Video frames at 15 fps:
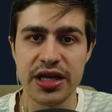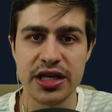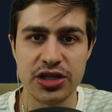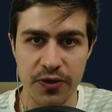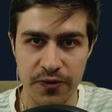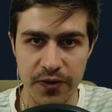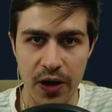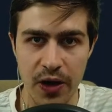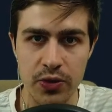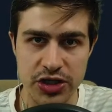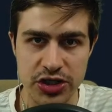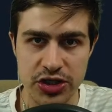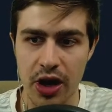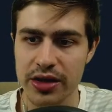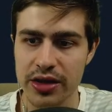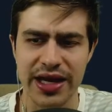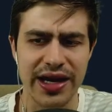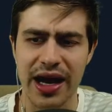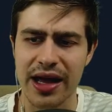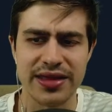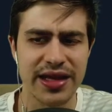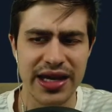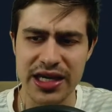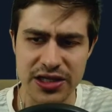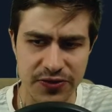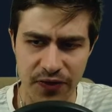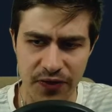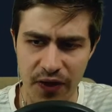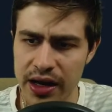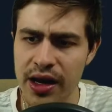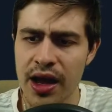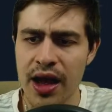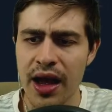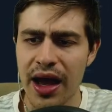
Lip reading: that Sufal will start, then I think he's fine.